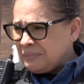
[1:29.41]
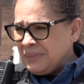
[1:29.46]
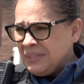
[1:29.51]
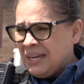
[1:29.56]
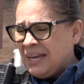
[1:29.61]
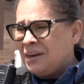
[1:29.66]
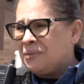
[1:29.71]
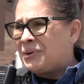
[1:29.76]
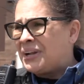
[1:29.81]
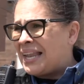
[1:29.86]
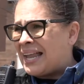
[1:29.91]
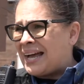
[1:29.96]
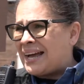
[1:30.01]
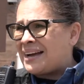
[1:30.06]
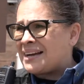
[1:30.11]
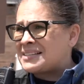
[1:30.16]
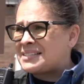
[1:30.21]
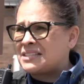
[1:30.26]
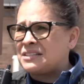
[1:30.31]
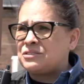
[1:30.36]
and
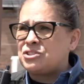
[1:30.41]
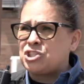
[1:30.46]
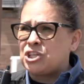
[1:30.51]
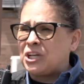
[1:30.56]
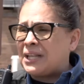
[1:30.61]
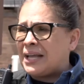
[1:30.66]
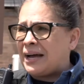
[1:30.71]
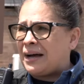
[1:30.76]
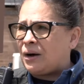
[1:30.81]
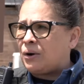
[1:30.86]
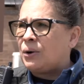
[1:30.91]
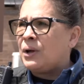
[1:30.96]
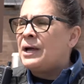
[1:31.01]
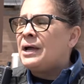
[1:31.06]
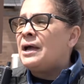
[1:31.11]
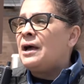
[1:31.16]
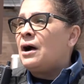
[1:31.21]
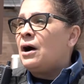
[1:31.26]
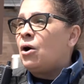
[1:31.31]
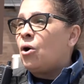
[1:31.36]
relax and chill out,
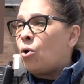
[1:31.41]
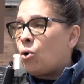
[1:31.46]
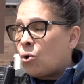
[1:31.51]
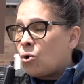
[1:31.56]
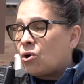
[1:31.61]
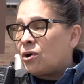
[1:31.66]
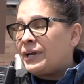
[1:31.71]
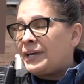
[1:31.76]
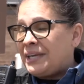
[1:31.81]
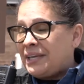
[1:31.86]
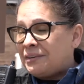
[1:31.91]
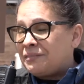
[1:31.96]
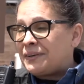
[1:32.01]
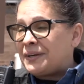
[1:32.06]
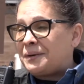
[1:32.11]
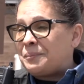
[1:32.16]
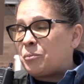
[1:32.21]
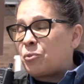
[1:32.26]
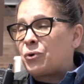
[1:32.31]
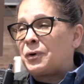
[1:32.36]
or even
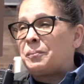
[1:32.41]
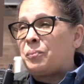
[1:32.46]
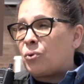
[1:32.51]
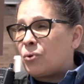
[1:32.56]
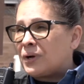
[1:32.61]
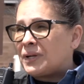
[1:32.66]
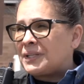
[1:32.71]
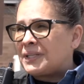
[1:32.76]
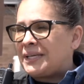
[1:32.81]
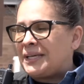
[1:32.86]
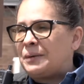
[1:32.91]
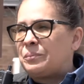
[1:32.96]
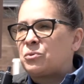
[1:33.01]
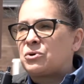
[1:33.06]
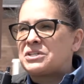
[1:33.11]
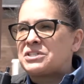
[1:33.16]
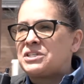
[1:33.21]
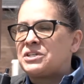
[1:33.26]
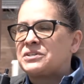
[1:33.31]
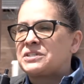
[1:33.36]
more importantly and more
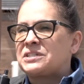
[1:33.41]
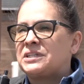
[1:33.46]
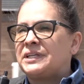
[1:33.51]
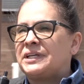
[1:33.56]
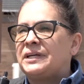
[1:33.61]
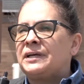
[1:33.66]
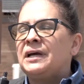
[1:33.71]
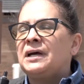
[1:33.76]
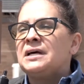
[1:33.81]
seriously,